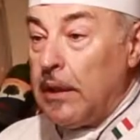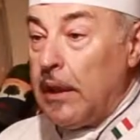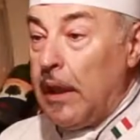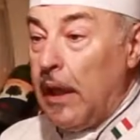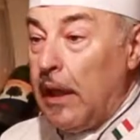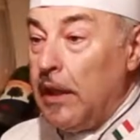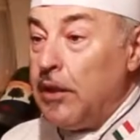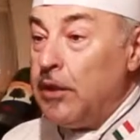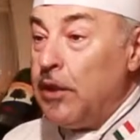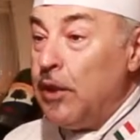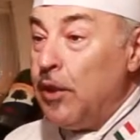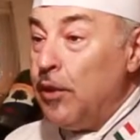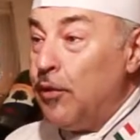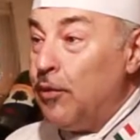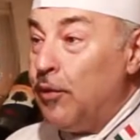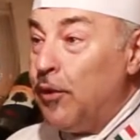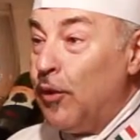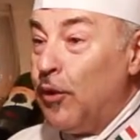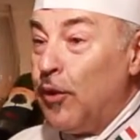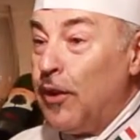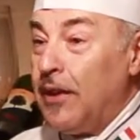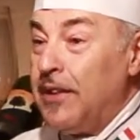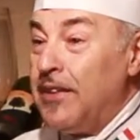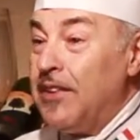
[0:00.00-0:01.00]
the 18th
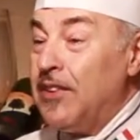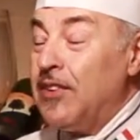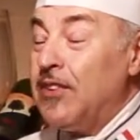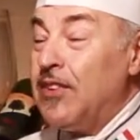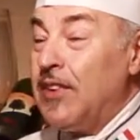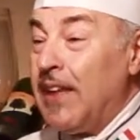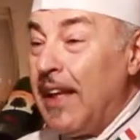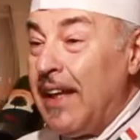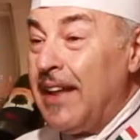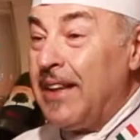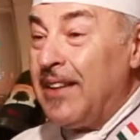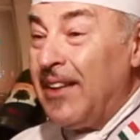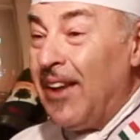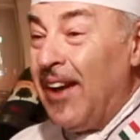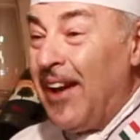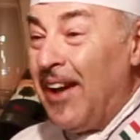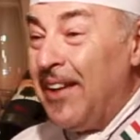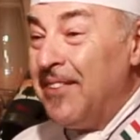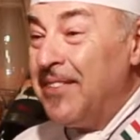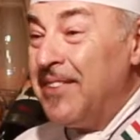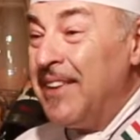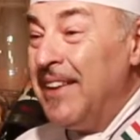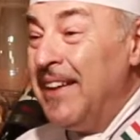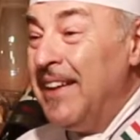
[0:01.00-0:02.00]
floor at the Steak
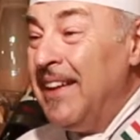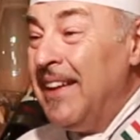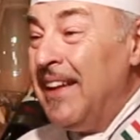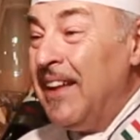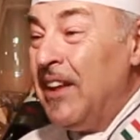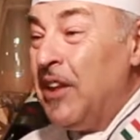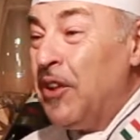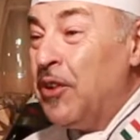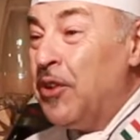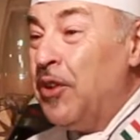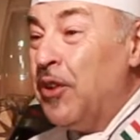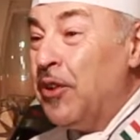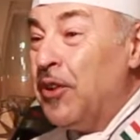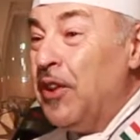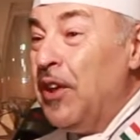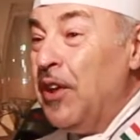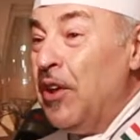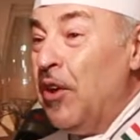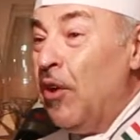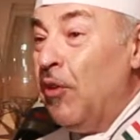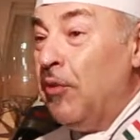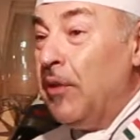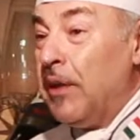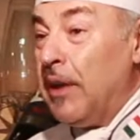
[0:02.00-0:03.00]
Loft,
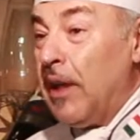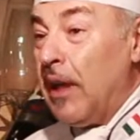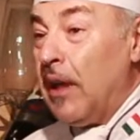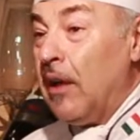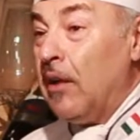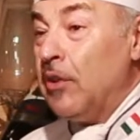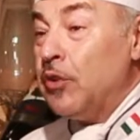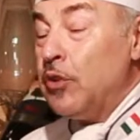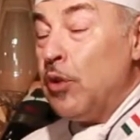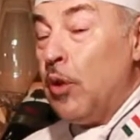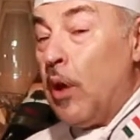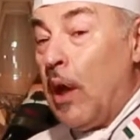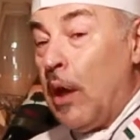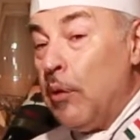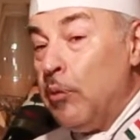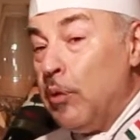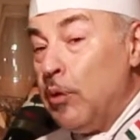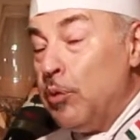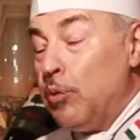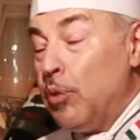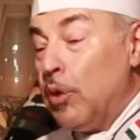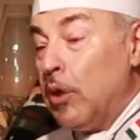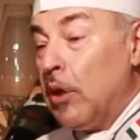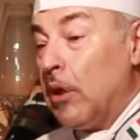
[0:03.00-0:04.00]
cooking over there. So I
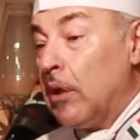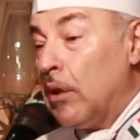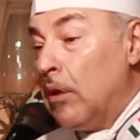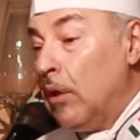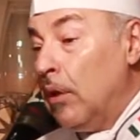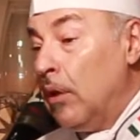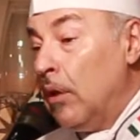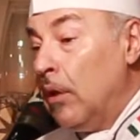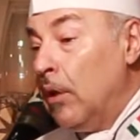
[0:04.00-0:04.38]
would work